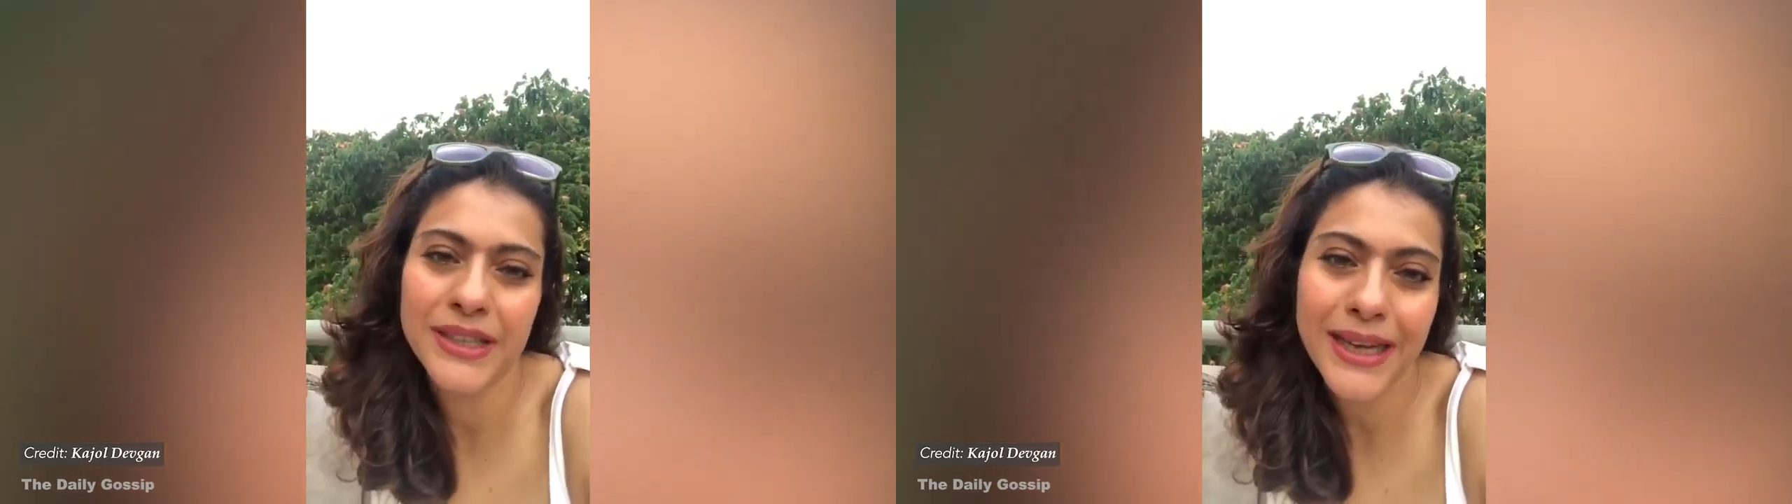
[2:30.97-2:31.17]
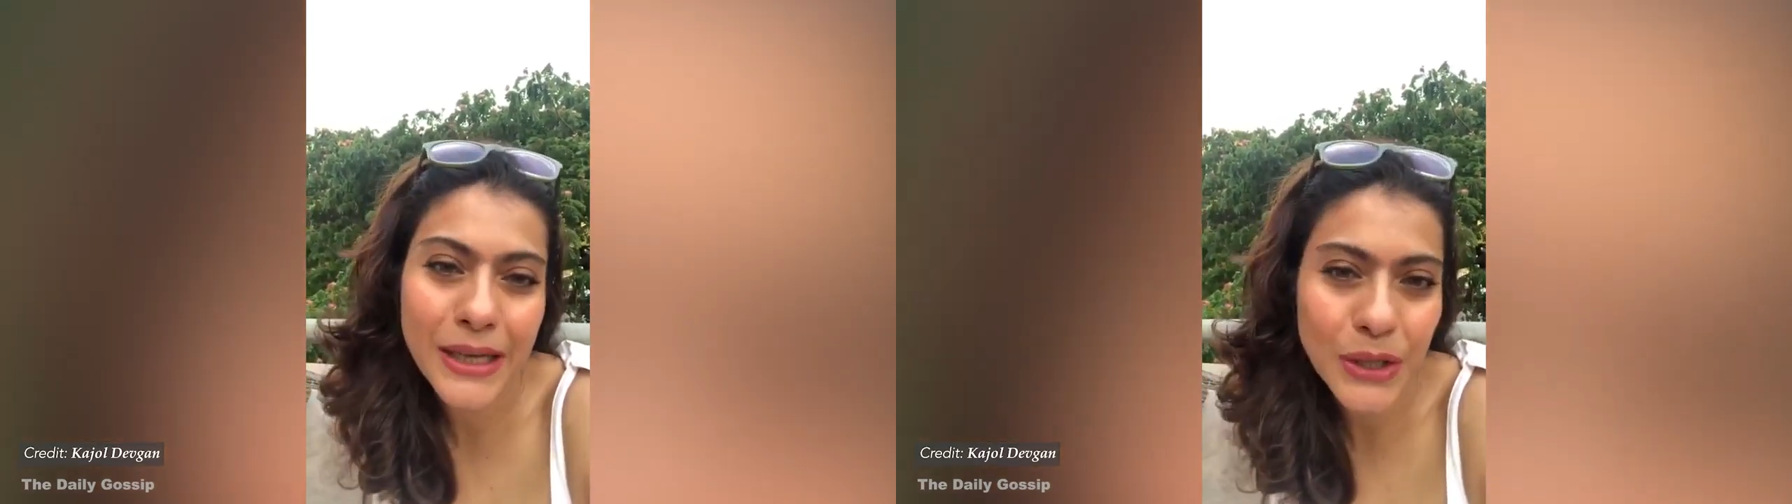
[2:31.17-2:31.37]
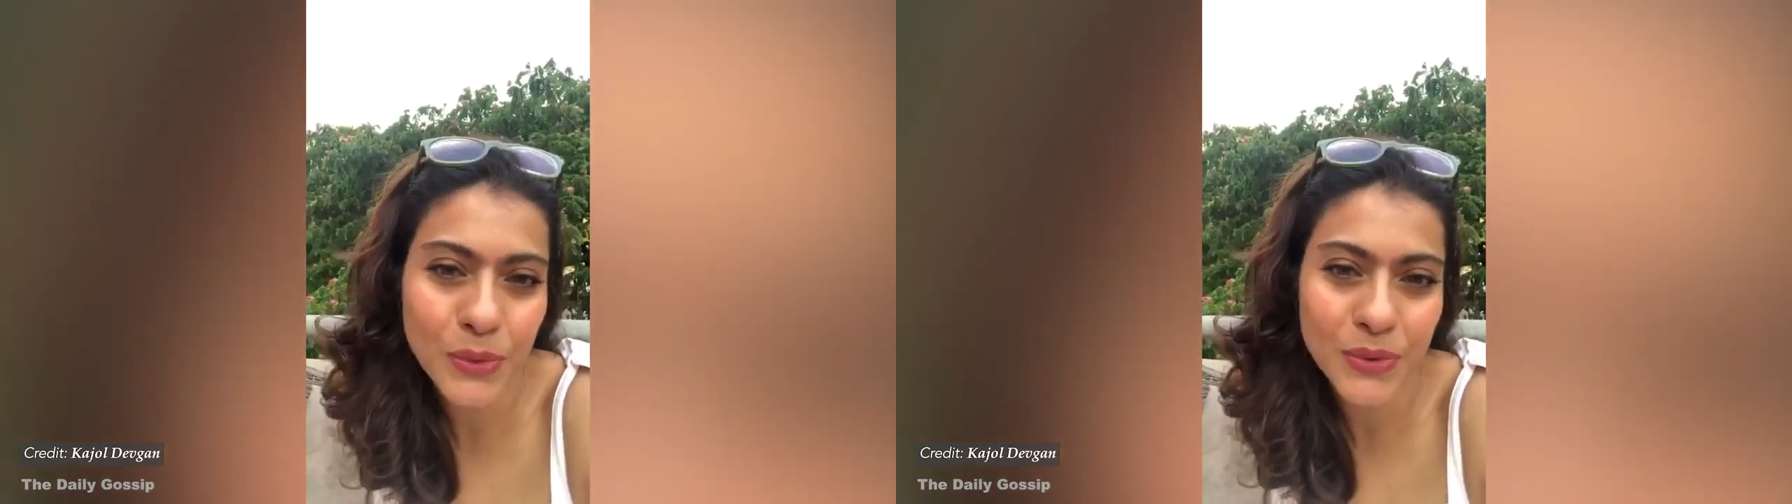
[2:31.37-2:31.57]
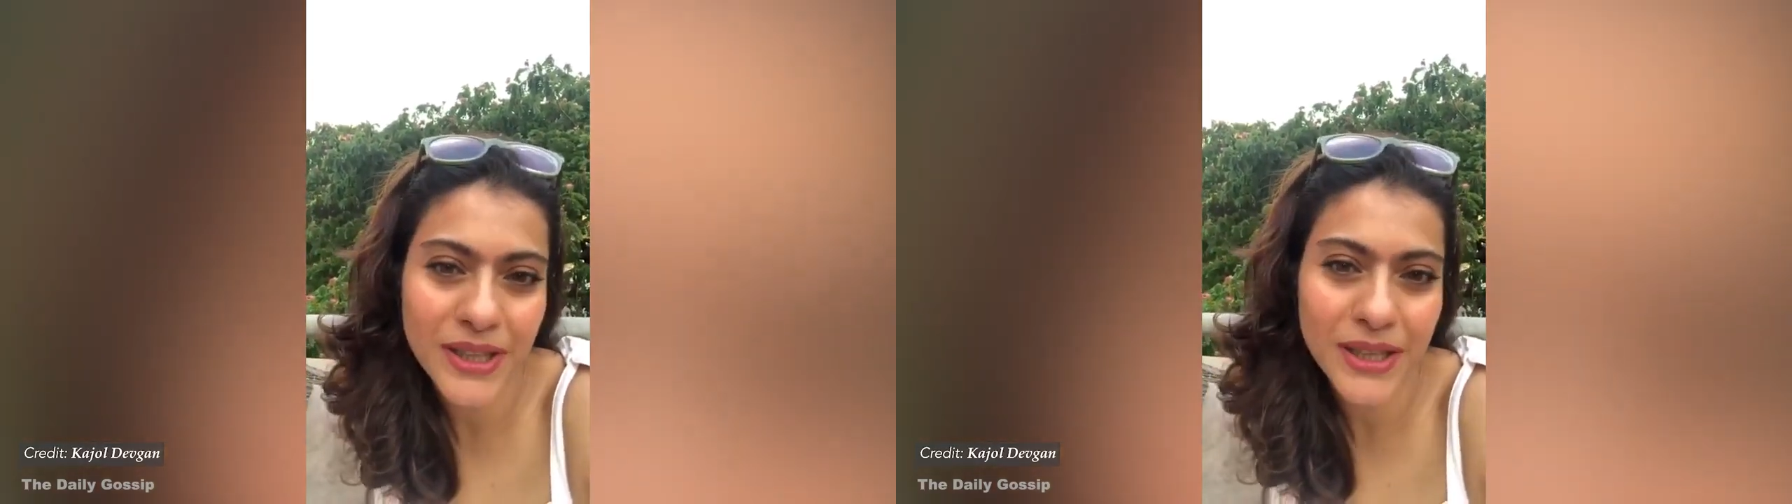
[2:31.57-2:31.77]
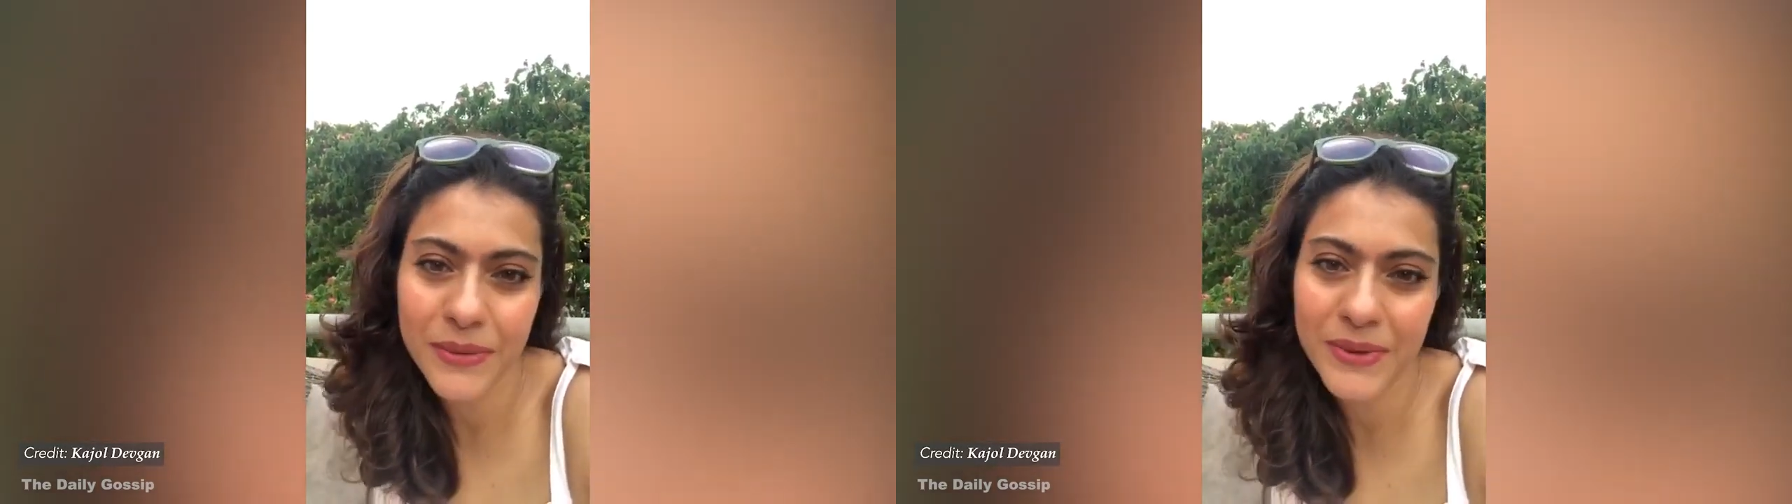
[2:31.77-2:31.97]
Thank you.
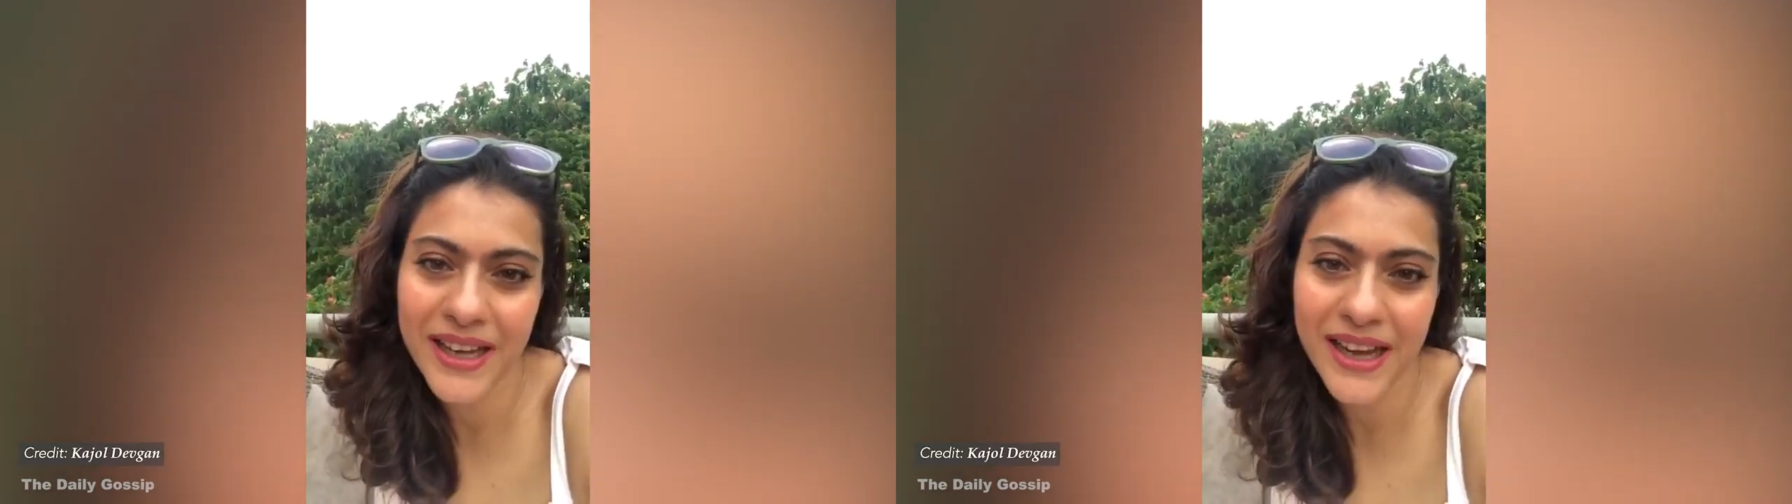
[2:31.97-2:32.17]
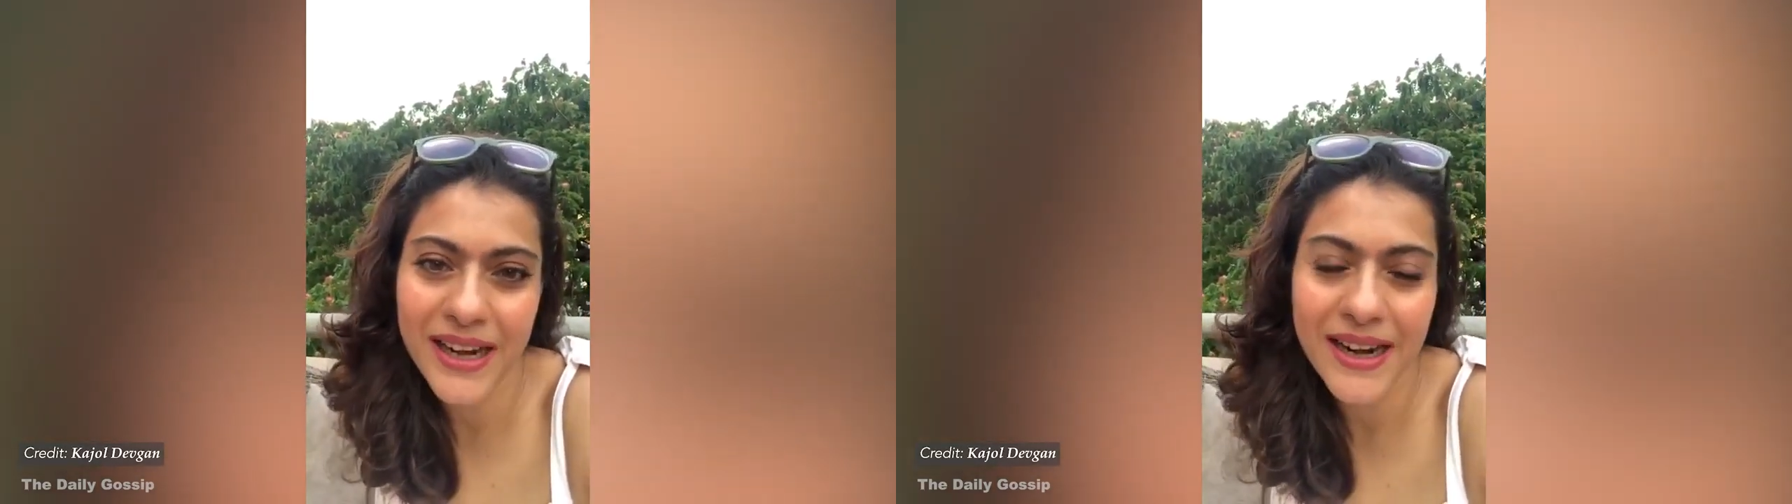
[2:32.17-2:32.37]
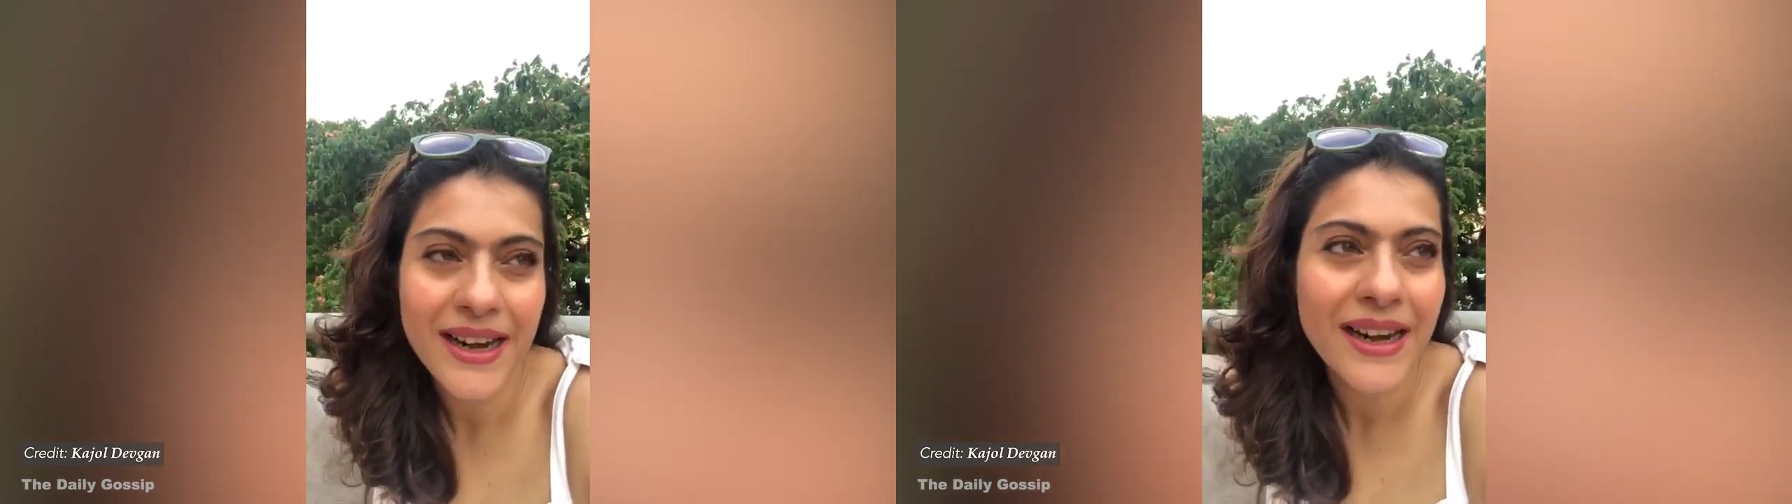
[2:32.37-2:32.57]
Thank you again.